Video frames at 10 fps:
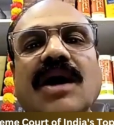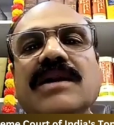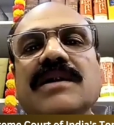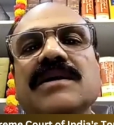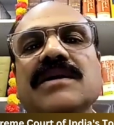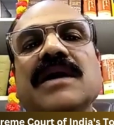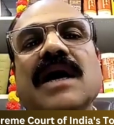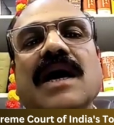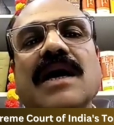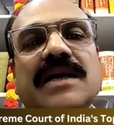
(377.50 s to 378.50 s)
or
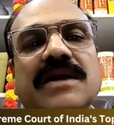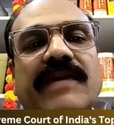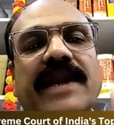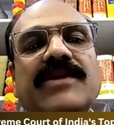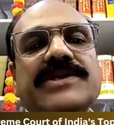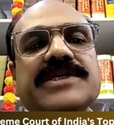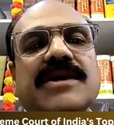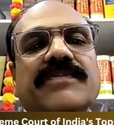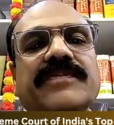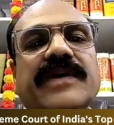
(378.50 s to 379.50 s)

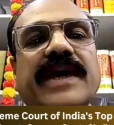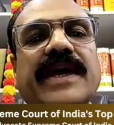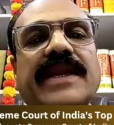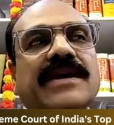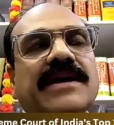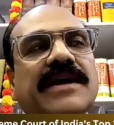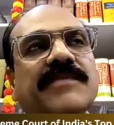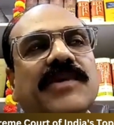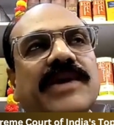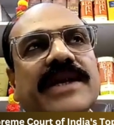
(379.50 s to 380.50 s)
undervaluation of any
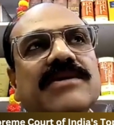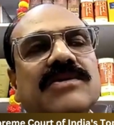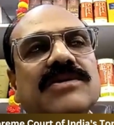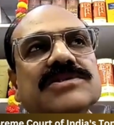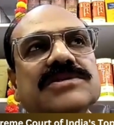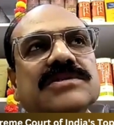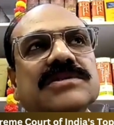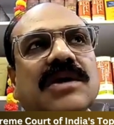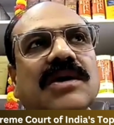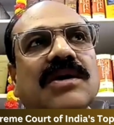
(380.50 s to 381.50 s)
imported goods,
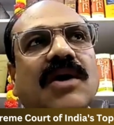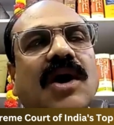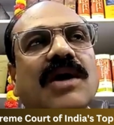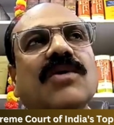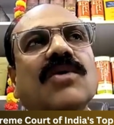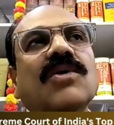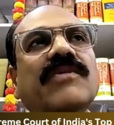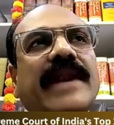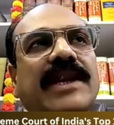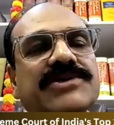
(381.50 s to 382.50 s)
or
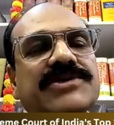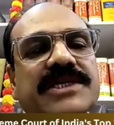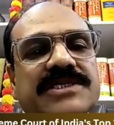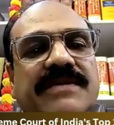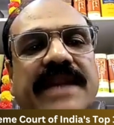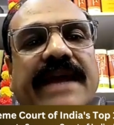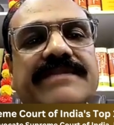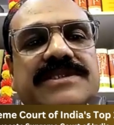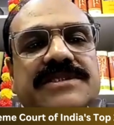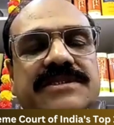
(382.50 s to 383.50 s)
overvaluation
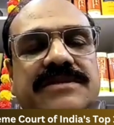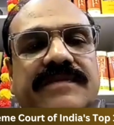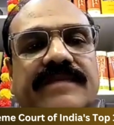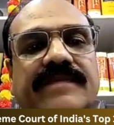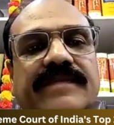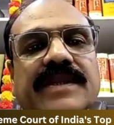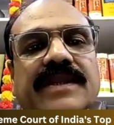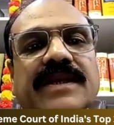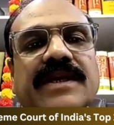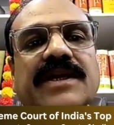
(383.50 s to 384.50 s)
sometimes,
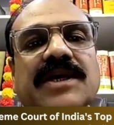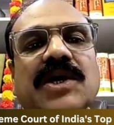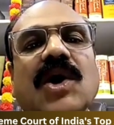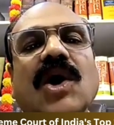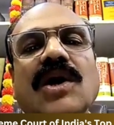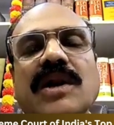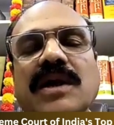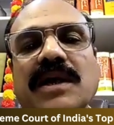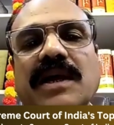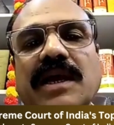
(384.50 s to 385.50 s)
or